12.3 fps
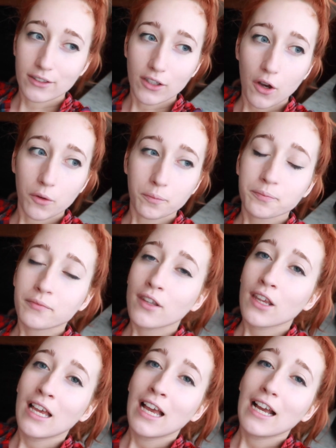So
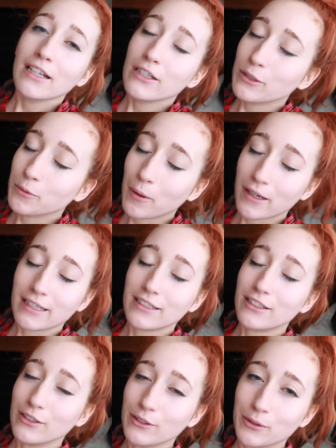I just
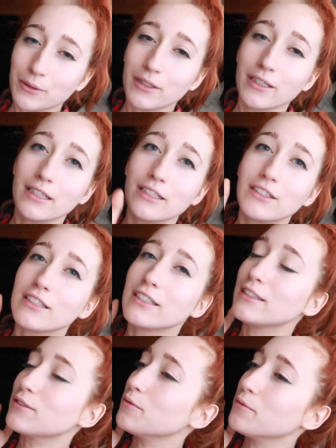wanted to
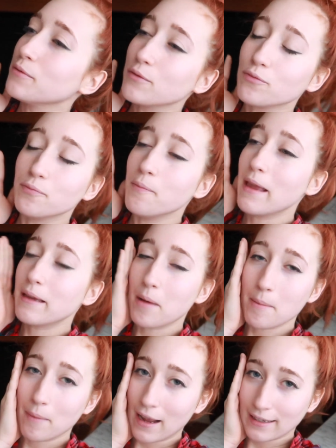just make
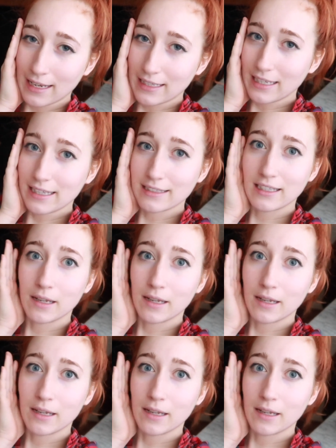my mind at ease.